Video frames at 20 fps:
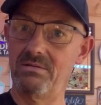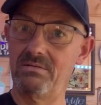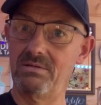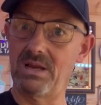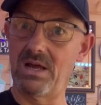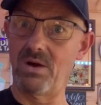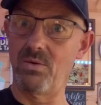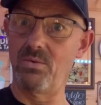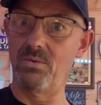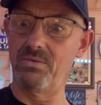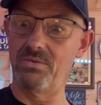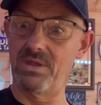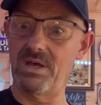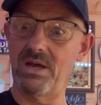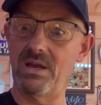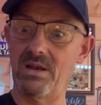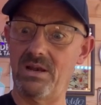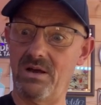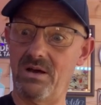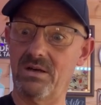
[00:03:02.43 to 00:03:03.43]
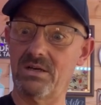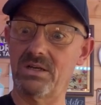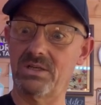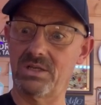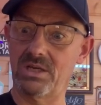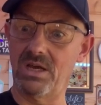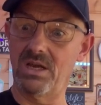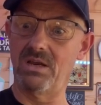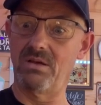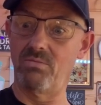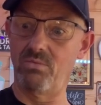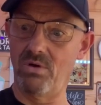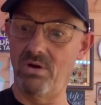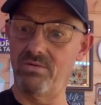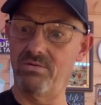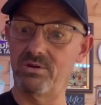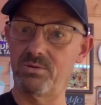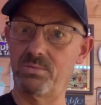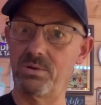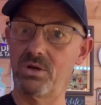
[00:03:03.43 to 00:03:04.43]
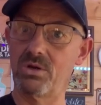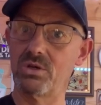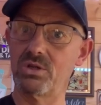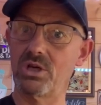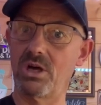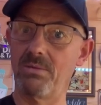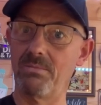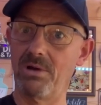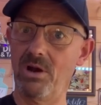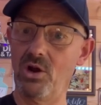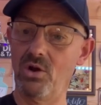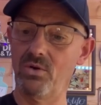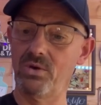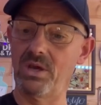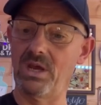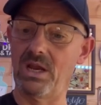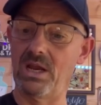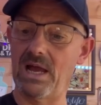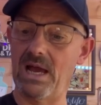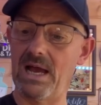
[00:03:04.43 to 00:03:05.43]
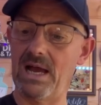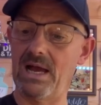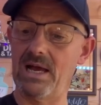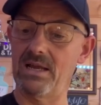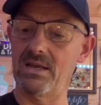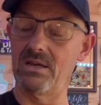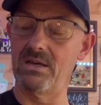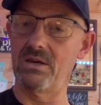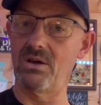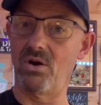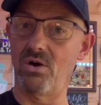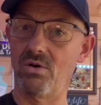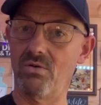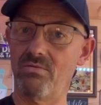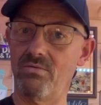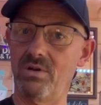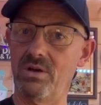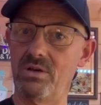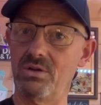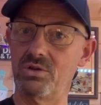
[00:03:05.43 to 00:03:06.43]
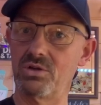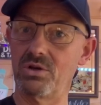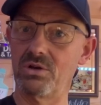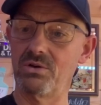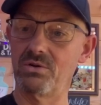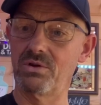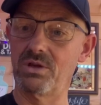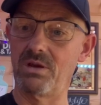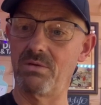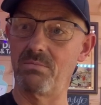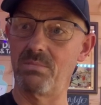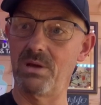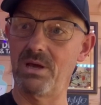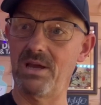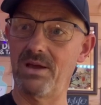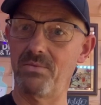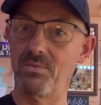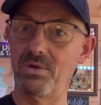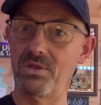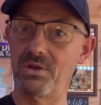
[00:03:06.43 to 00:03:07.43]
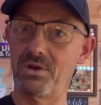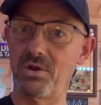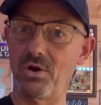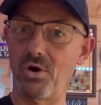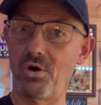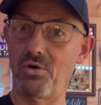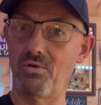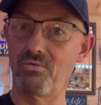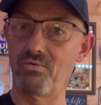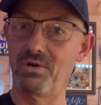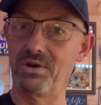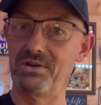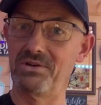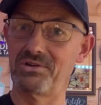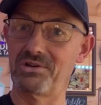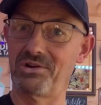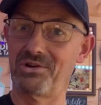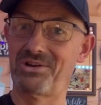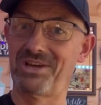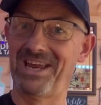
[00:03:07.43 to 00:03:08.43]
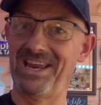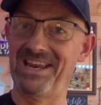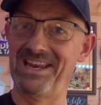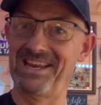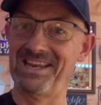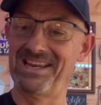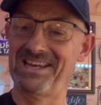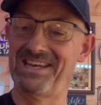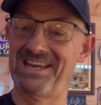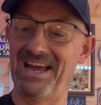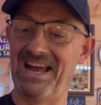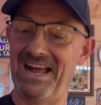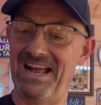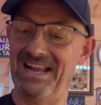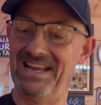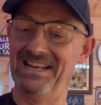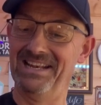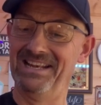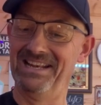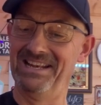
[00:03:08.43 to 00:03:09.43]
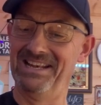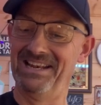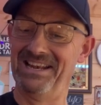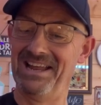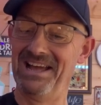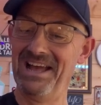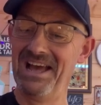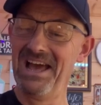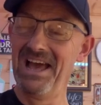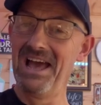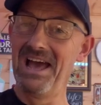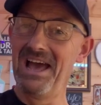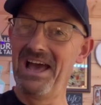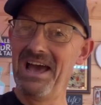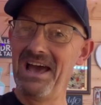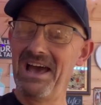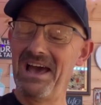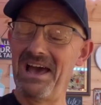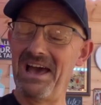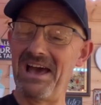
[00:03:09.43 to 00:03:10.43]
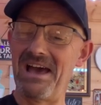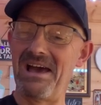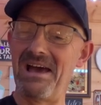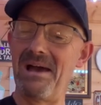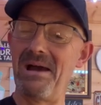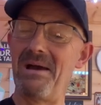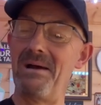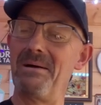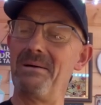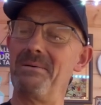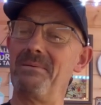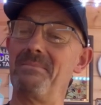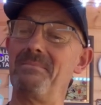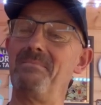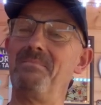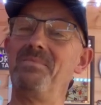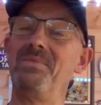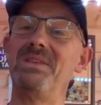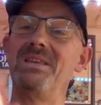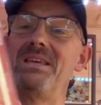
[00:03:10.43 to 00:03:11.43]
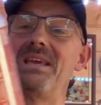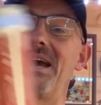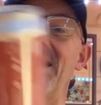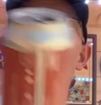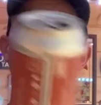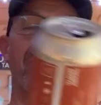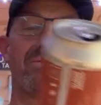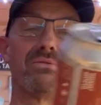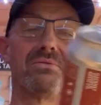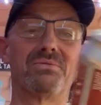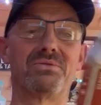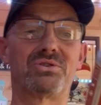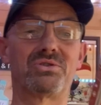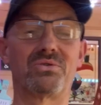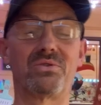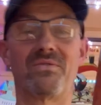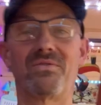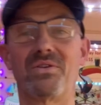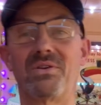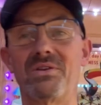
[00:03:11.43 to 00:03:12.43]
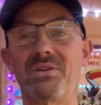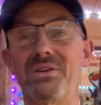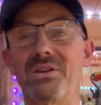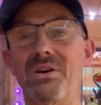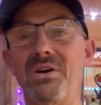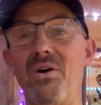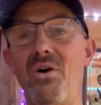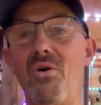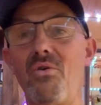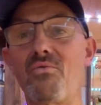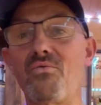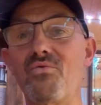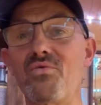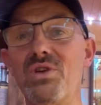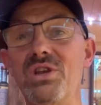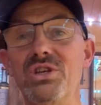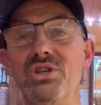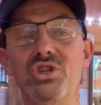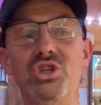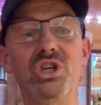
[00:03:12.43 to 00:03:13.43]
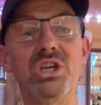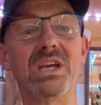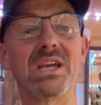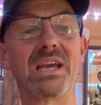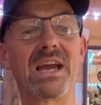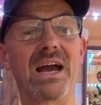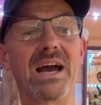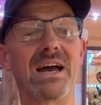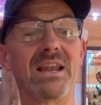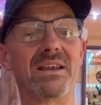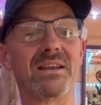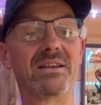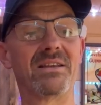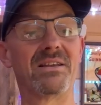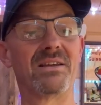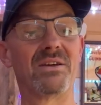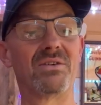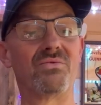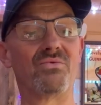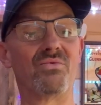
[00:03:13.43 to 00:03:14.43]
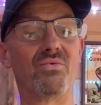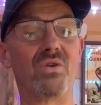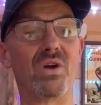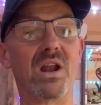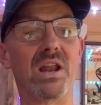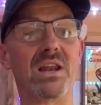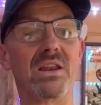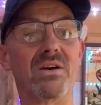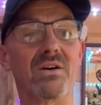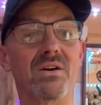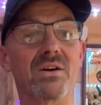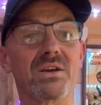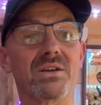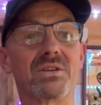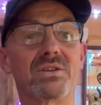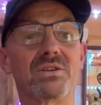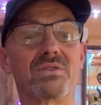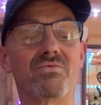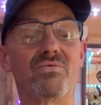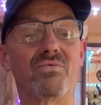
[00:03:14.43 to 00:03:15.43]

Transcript: Now that, like I say, whether it's because I'm looking at an orange looking beer with an orange looking can, or sort of orangey can, really nice